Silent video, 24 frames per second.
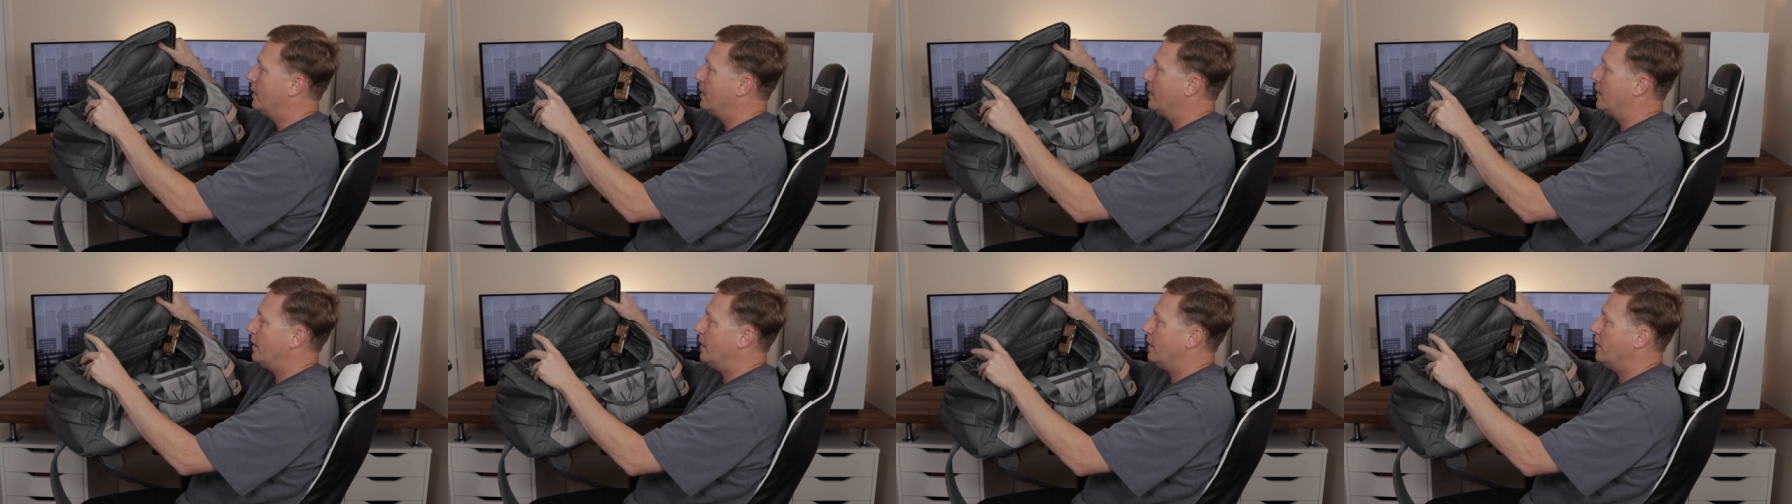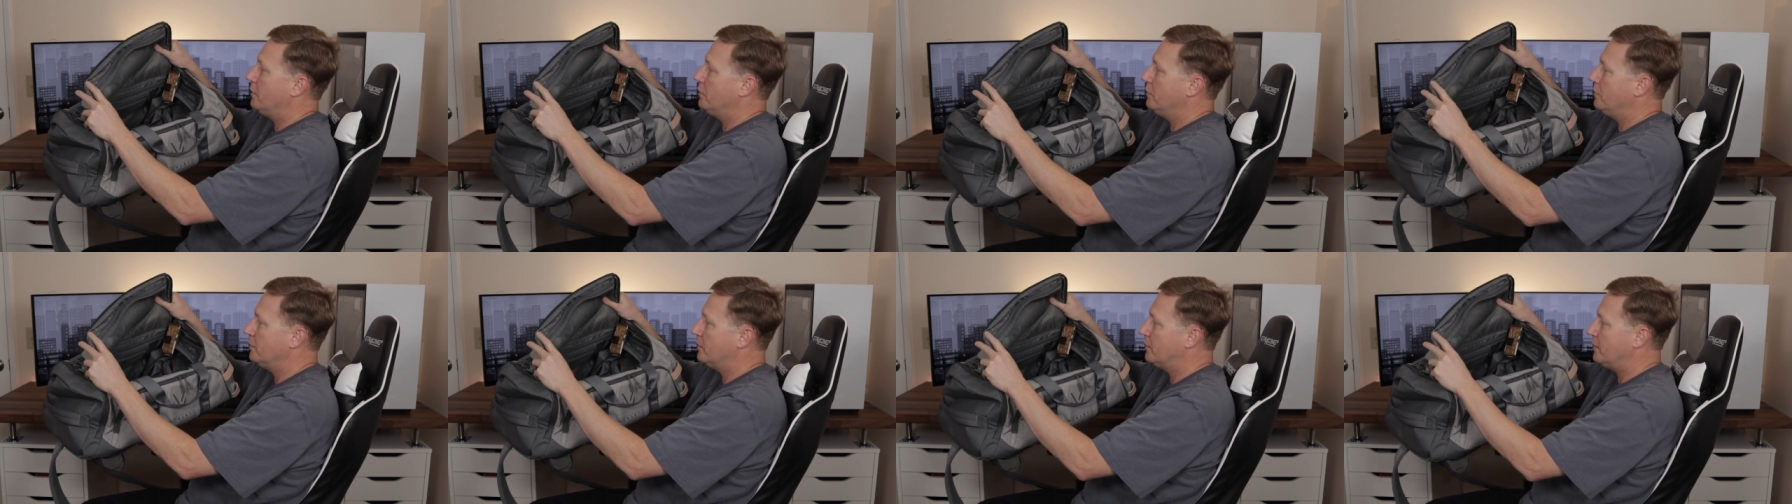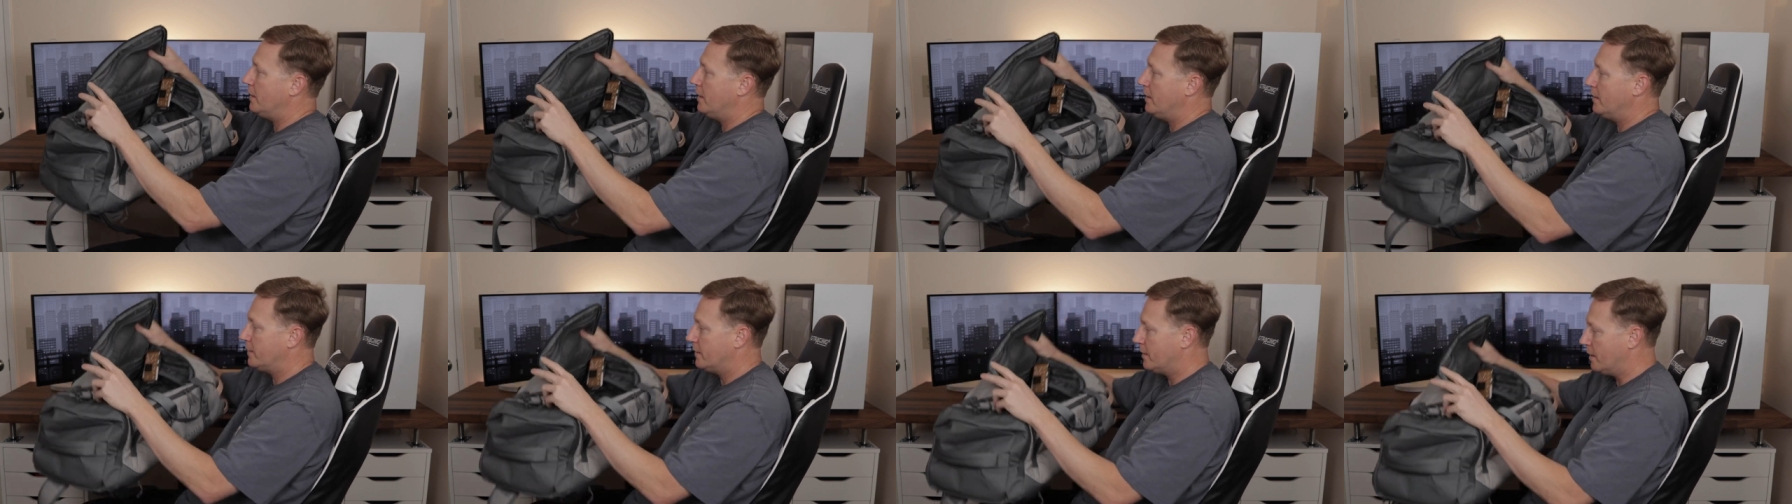and I do
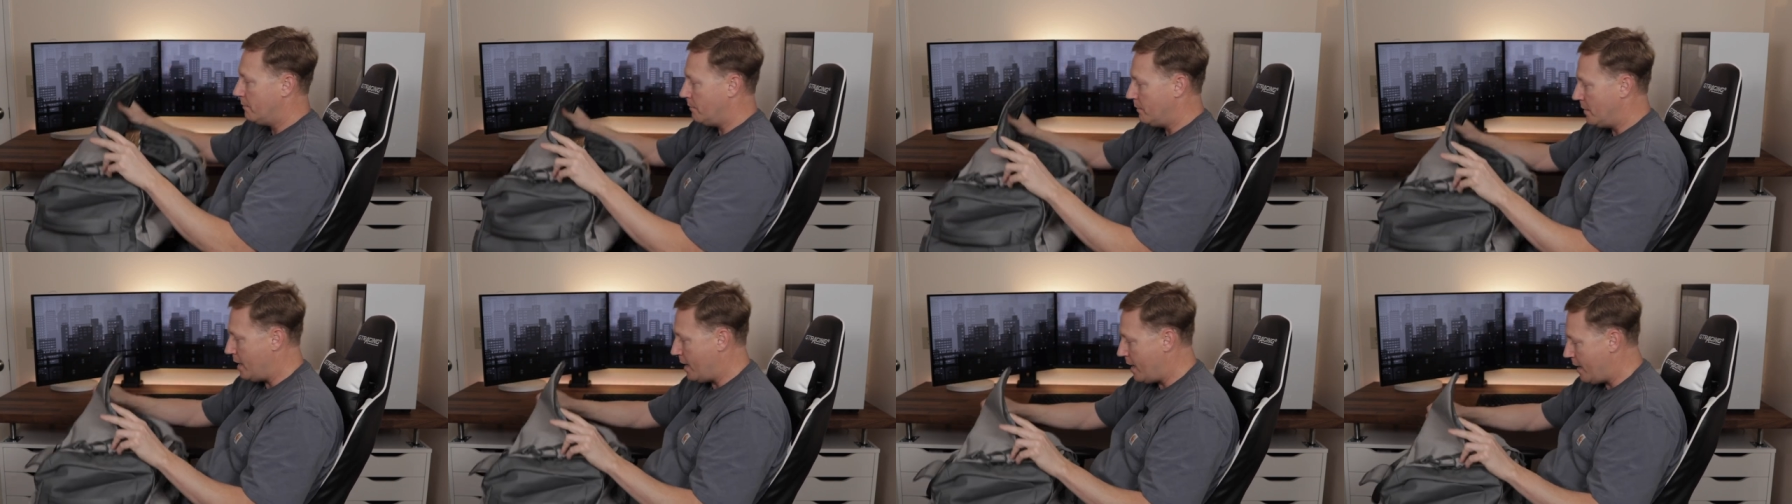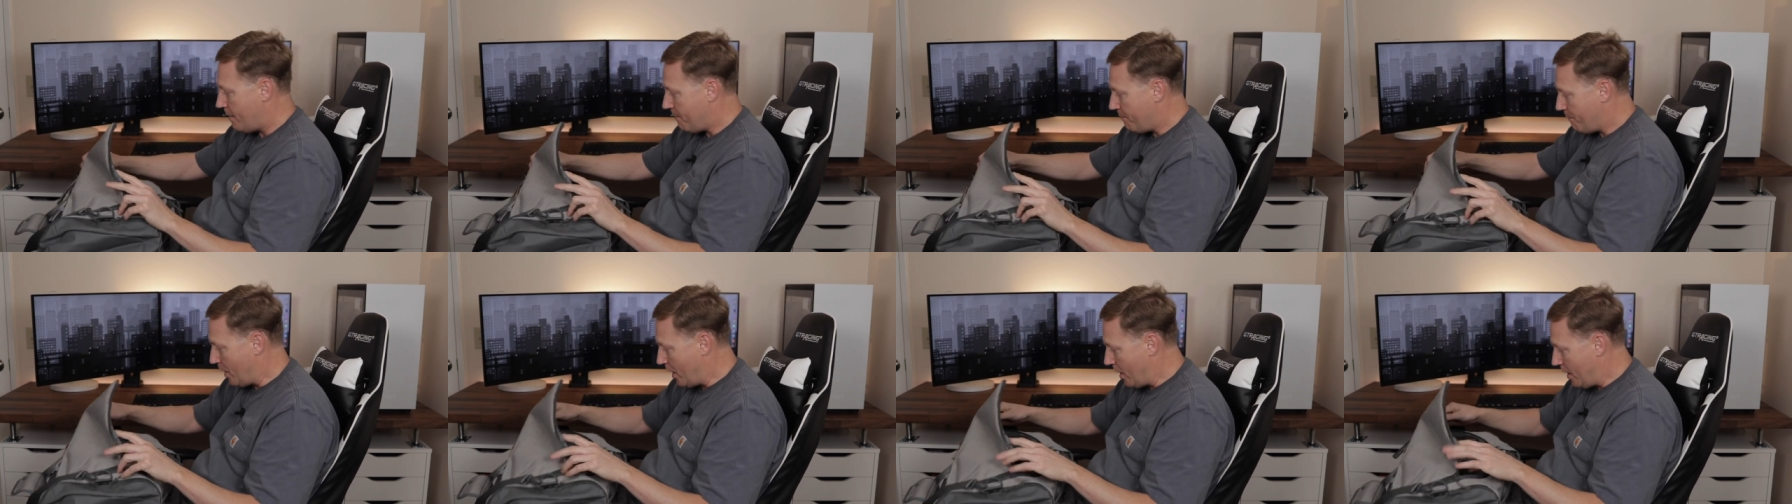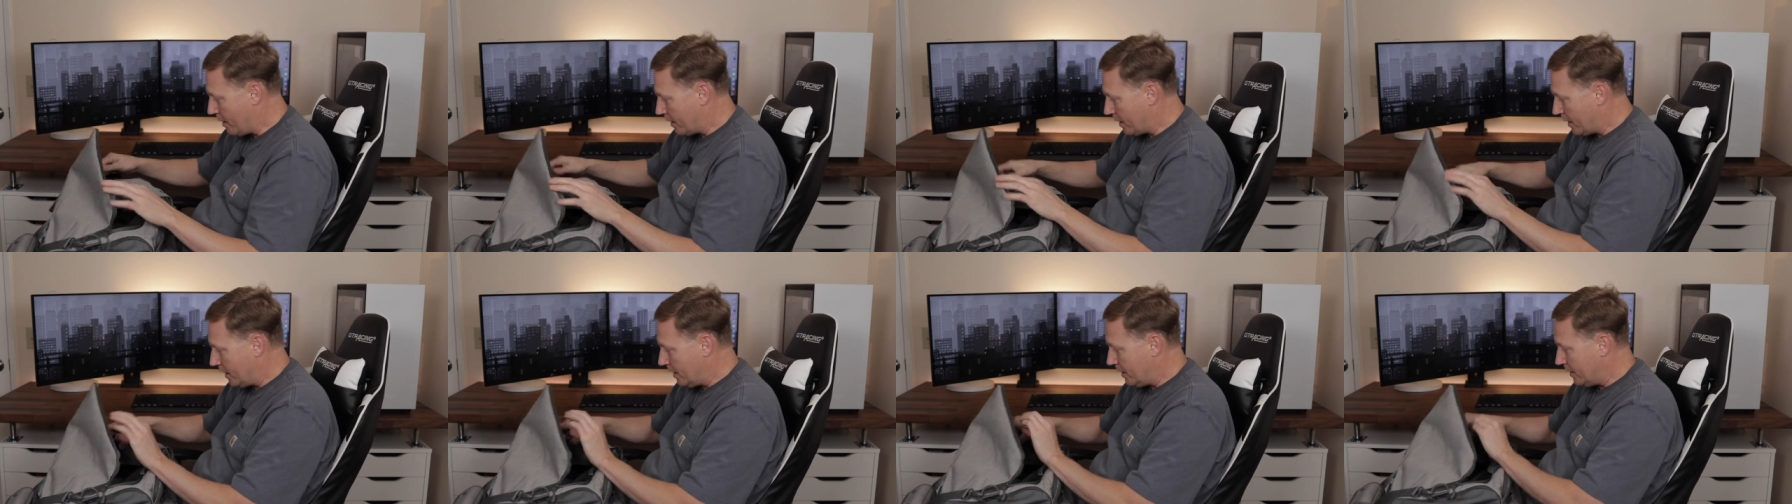see some net
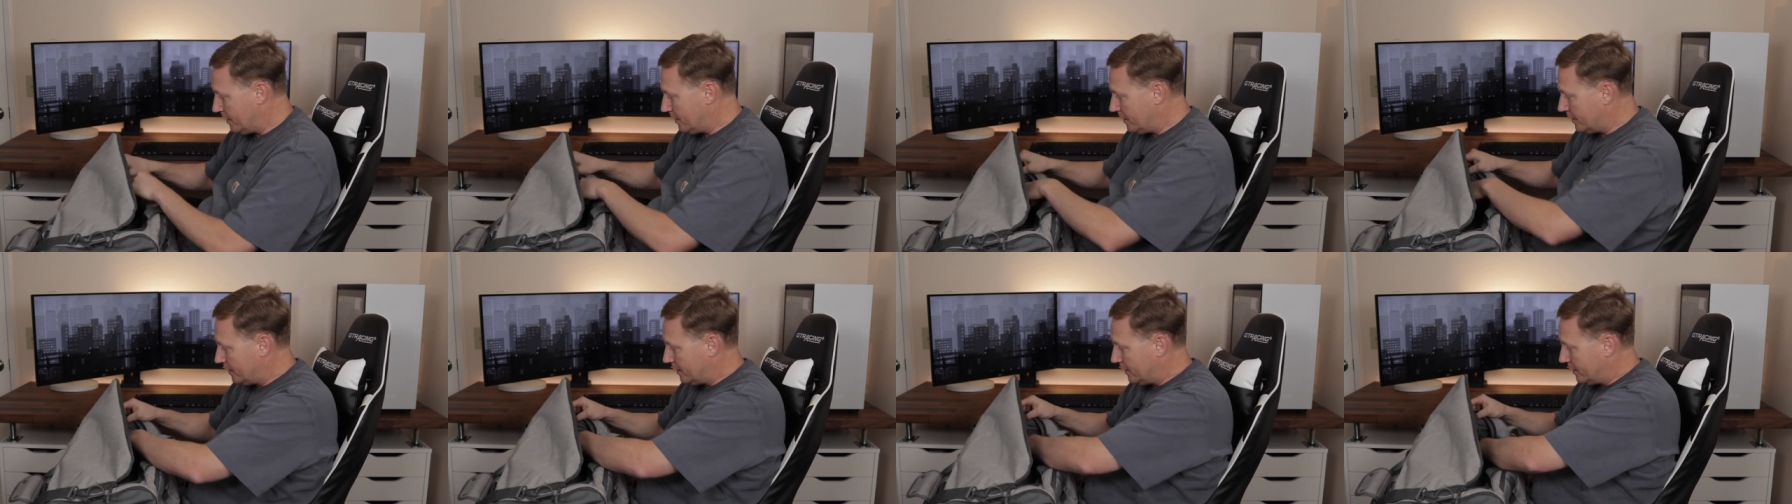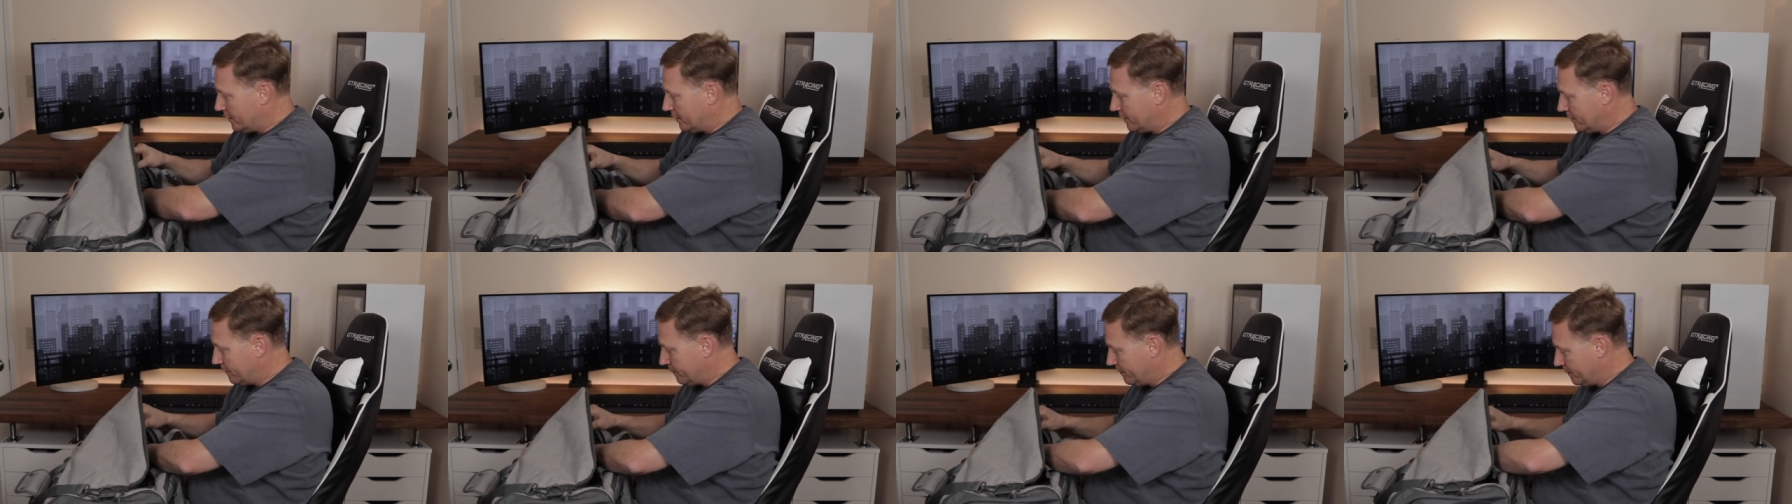pockets.